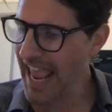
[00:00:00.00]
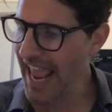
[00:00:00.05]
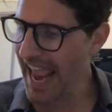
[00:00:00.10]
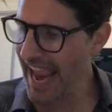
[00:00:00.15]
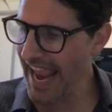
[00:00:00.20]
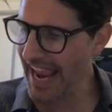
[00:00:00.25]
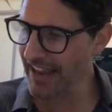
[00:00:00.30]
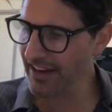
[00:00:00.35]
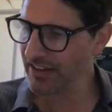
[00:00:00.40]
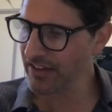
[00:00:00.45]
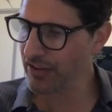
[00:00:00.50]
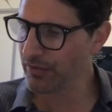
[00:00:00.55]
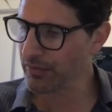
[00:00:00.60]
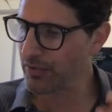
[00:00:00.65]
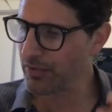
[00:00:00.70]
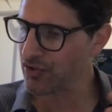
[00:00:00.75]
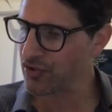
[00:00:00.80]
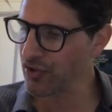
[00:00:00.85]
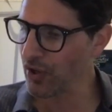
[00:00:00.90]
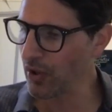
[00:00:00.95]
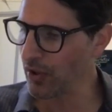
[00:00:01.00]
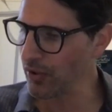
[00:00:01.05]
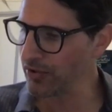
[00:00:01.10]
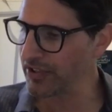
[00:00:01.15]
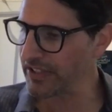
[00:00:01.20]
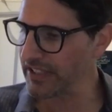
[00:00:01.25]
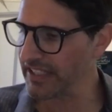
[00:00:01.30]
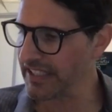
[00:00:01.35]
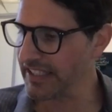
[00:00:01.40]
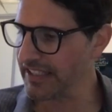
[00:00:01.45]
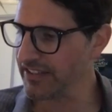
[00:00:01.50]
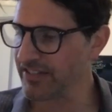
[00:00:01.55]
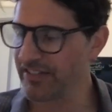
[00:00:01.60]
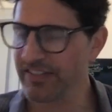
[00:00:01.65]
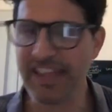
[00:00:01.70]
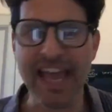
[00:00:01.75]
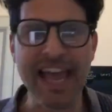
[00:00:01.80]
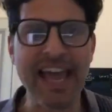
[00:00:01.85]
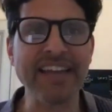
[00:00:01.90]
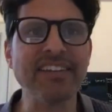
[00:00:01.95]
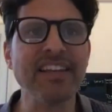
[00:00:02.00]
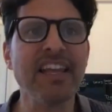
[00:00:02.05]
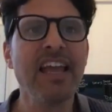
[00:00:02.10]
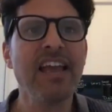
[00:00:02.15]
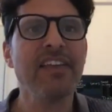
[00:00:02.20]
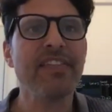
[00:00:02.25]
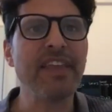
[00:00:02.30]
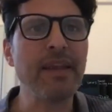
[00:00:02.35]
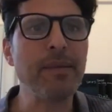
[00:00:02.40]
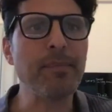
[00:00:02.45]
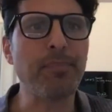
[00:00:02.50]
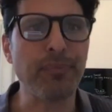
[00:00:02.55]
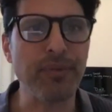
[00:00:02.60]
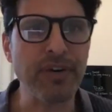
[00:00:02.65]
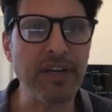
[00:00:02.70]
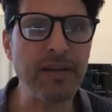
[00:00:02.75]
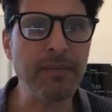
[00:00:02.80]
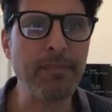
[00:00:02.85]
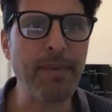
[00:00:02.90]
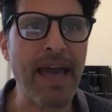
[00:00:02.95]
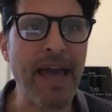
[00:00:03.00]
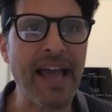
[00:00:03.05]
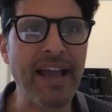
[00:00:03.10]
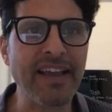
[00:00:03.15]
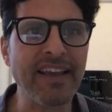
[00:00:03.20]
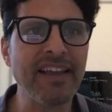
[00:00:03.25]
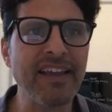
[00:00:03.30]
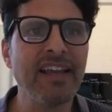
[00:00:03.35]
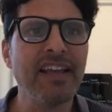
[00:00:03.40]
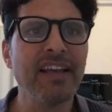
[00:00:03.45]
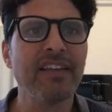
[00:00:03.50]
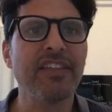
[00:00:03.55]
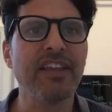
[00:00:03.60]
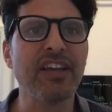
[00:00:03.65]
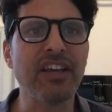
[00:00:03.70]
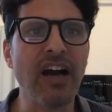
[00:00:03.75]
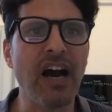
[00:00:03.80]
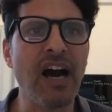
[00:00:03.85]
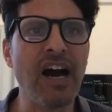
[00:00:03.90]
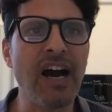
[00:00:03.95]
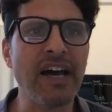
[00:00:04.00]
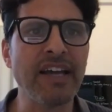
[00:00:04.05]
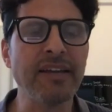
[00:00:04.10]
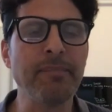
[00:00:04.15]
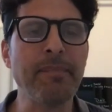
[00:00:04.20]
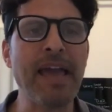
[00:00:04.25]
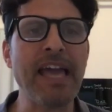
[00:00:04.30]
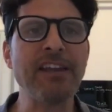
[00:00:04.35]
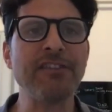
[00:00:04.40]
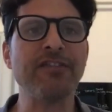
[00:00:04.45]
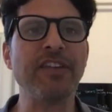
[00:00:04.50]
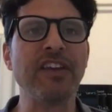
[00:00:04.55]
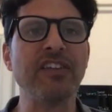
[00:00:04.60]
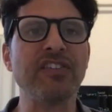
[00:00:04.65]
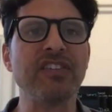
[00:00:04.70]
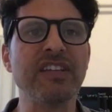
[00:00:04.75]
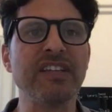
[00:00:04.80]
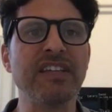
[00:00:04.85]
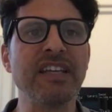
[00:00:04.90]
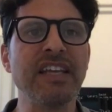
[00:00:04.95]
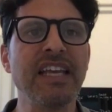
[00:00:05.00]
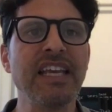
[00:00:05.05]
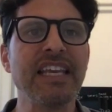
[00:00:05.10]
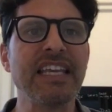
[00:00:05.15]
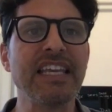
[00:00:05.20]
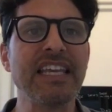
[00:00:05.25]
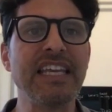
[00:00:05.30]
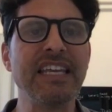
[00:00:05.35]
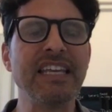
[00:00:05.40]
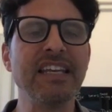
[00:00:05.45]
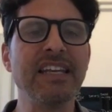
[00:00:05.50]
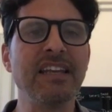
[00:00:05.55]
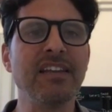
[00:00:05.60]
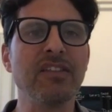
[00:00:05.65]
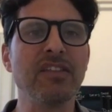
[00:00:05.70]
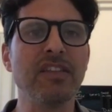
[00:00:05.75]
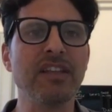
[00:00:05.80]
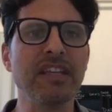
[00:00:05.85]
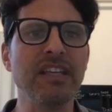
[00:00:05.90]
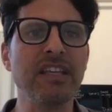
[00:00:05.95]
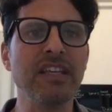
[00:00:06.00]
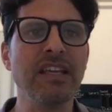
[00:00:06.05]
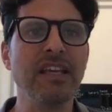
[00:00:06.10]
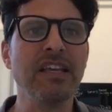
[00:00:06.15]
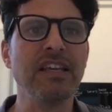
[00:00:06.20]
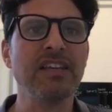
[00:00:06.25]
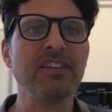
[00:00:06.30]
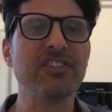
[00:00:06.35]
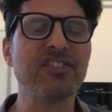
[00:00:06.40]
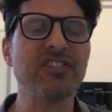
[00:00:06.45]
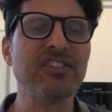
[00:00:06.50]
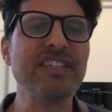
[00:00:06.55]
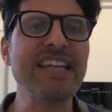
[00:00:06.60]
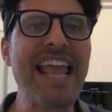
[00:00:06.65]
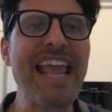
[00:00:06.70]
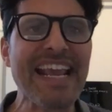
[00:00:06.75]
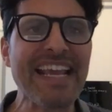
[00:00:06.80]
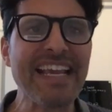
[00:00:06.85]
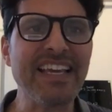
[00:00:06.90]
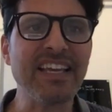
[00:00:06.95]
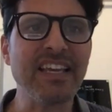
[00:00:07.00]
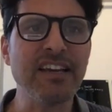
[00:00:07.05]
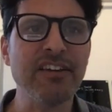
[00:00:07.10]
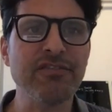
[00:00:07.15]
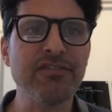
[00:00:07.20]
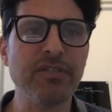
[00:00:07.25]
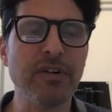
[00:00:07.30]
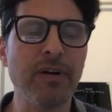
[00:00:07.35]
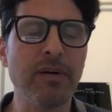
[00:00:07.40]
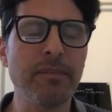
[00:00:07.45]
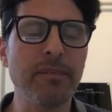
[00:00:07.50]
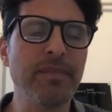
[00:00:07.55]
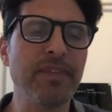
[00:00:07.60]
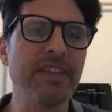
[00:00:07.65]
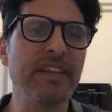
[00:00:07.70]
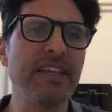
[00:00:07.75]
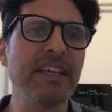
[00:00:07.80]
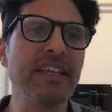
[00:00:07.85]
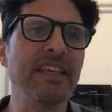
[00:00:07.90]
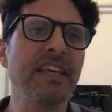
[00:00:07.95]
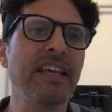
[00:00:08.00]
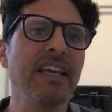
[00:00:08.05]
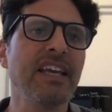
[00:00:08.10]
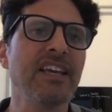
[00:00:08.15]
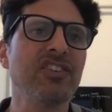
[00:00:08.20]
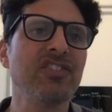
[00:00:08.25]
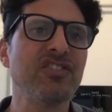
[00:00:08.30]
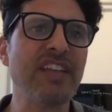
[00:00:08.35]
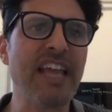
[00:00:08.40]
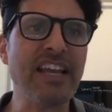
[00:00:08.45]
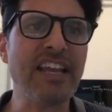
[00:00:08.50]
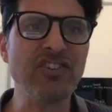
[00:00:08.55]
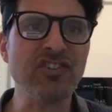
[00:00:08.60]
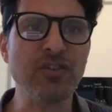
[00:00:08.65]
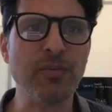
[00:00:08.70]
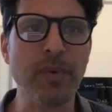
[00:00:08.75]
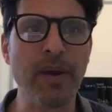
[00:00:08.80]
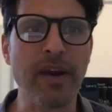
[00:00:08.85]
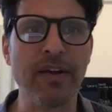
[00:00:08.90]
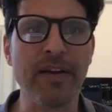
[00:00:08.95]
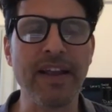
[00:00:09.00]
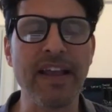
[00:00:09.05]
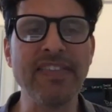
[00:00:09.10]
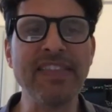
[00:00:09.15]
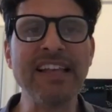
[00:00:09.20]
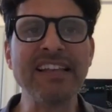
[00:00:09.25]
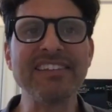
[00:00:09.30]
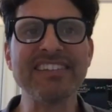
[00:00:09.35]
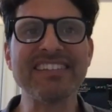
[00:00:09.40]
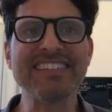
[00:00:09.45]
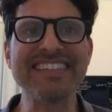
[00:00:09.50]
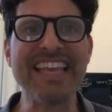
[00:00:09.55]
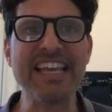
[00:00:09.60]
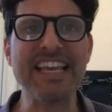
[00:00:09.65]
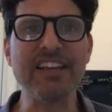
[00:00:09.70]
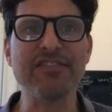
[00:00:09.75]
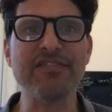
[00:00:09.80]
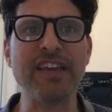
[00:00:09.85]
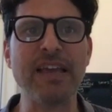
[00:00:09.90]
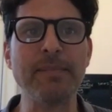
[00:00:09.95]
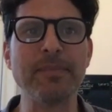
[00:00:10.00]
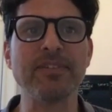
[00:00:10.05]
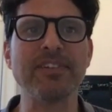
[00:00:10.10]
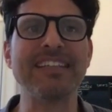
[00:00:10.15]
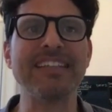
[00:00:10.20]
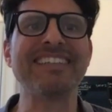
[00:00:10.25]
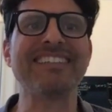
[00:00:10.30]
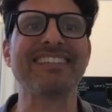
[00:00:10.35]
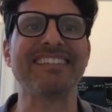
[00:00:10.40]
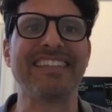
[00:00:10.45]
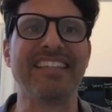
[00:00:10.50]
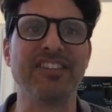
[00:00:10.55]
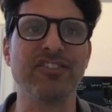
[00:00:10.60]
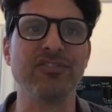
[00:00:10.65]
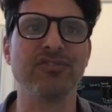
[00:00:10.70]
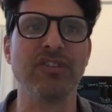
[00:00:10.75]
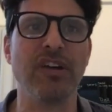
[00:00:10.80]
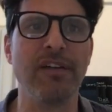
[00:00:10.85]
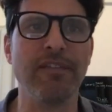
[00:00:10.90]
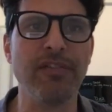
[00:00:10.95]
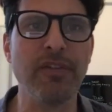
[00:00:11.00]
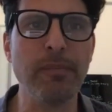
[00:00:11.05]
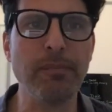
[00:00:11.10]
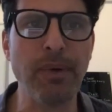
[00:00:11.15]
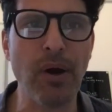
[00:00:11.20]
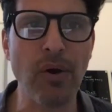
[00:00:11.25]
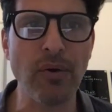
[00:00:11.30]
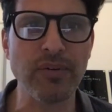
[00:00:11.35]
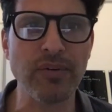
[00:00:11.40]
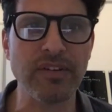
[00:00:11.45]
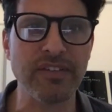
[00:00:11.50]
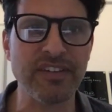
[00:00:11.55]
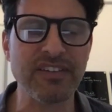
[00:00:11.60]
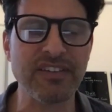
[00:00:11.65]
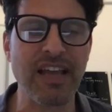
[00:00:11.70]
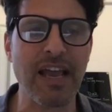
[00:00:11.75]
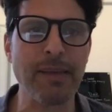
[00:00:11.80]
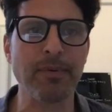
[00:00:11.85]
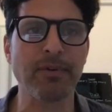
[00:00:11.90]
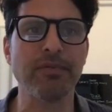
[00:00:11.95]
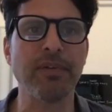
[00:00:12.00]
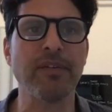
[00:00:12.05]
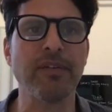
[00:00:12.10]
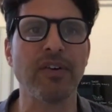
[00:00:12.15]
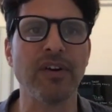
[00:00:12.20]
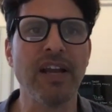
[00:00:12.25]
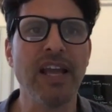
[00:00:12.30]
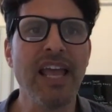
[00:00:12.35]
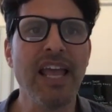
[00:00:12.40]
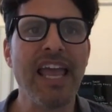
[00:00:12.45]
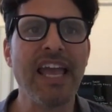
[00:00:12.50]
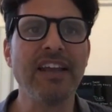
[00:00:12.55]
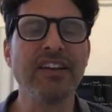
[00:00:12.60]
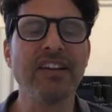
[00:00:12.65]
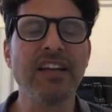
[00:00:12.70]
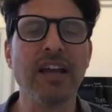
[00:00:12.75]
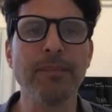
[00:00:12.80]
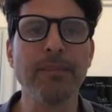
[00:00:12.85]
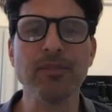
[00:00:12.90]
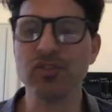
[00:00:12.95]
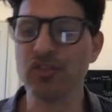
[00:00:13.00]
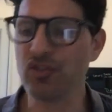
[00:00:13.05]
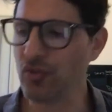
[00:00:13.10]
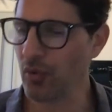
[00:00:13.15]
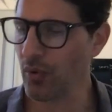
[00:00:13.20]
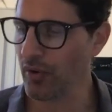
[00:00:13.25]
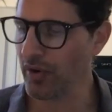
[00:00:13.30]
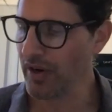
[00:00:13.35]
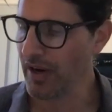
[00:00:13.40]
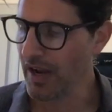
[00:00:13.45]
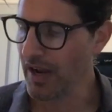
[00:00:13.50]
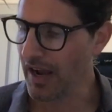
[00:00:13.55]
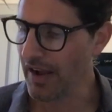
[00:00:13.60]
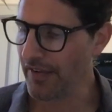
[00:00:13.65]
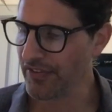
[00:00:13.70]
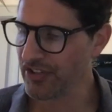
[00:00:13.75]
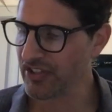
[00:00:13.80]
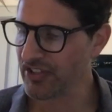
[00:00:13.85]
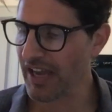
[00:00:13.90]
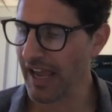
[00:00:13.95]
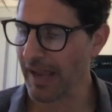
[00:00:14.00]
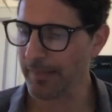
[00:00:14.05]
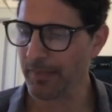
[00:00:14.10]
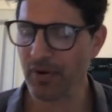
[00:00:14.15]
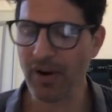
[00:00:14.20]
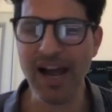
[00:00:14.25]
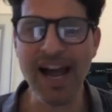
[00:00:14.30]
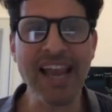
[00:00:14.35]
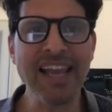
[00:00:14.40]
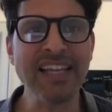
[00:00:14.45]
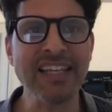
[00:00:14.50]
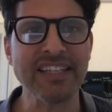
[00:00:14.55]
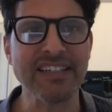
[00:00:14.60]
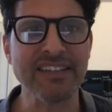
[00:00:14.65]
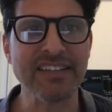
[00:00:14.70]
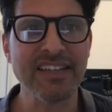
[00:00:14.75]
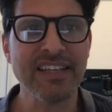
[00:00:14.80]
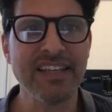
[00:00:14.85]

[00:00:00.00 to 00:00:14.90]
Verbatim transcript: And the result is that they bring back the God manifested in the snake from the sanctuary. And that snake famously slithers off the boat on the Tiber River and comes ashore on the Tiber Island.